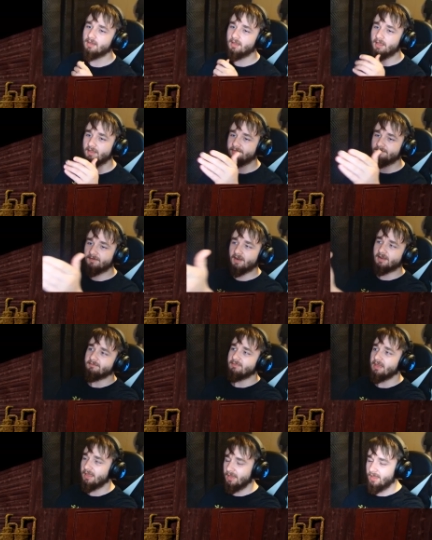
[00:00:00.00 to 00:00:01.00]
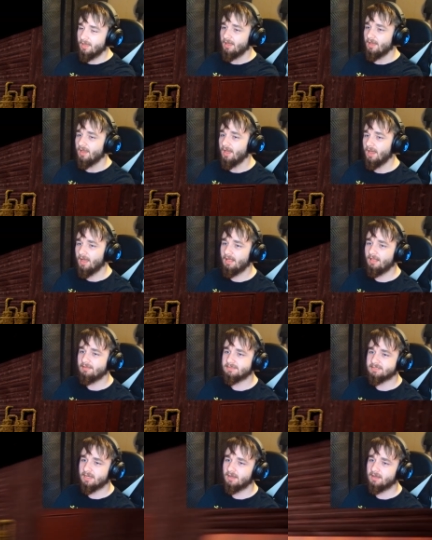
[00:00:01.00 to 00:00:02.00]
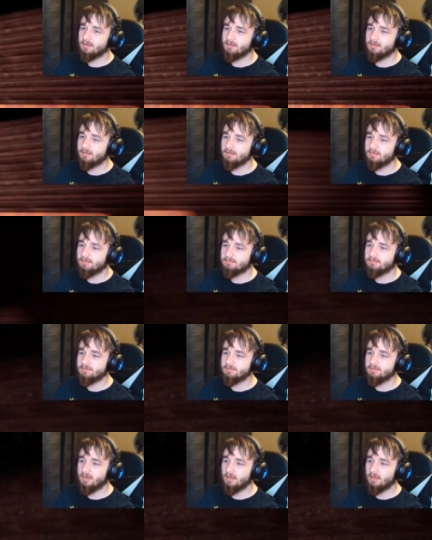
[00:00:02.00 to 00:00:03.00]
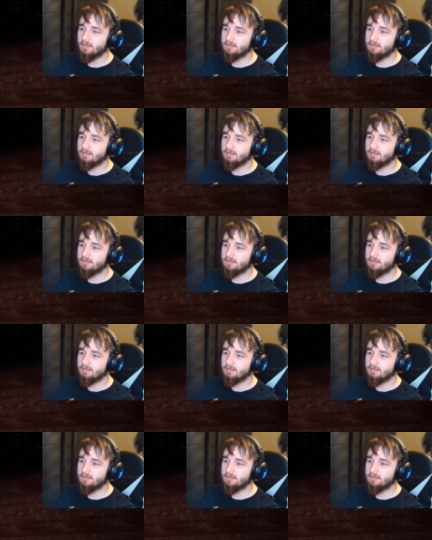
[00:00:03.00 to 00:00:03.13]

in front of me, and, uh, I,